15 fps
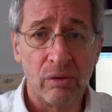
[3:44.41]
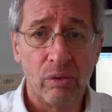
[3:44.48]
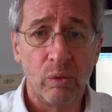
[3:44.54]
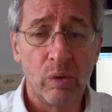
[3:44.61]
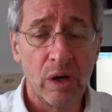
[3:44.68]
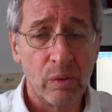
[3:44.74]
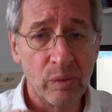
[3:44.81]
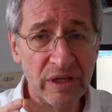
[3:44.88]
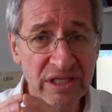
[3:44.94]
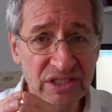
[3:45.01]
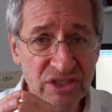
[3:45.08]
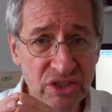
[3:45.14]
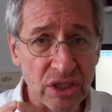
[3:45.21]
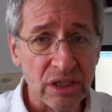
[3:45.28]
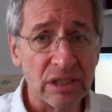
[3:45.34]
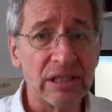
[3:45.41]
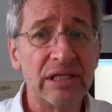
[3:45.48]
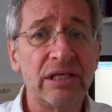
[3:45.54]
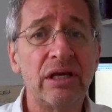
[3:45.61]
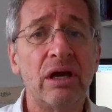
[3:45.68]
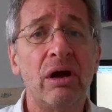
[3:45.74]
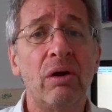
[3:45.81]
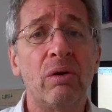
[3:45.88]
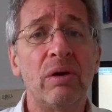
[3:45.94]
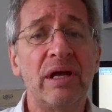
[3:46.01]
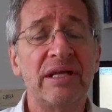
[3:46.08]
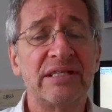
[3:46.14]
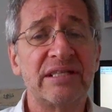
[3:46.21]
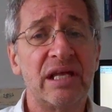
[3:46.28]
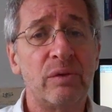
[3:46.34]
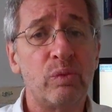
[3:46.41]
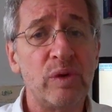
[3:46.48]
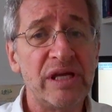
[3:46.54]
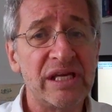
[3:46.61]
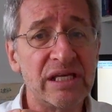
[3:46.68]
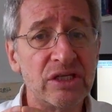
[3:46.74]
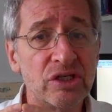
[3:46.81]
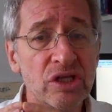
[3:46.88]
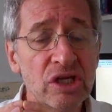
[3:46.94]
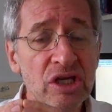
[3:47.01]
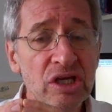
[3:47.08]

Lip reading: What we certainly know is that we can